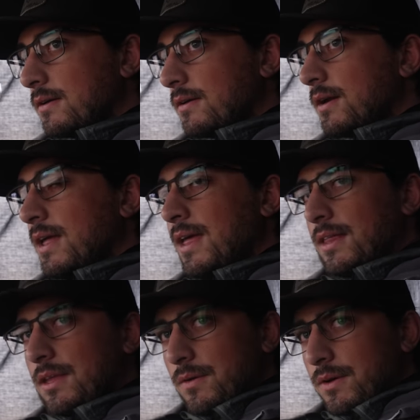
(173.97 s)
Or
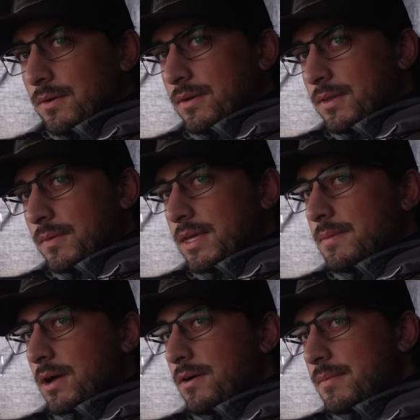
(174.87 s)
I think we're, we
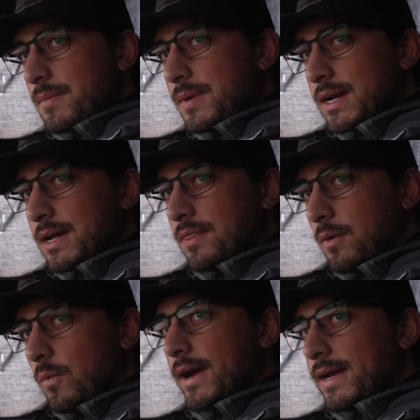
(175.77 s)
keep calling them big white nine.
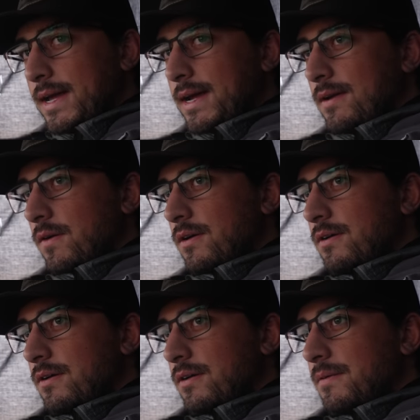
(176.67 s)
The white nine we're
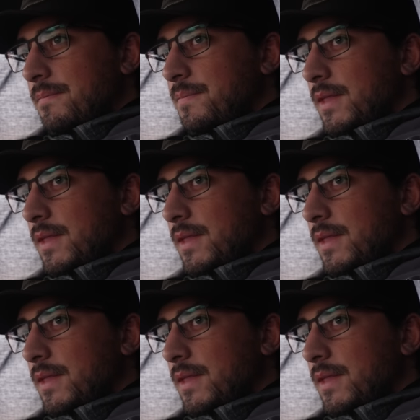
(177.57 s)
calling them.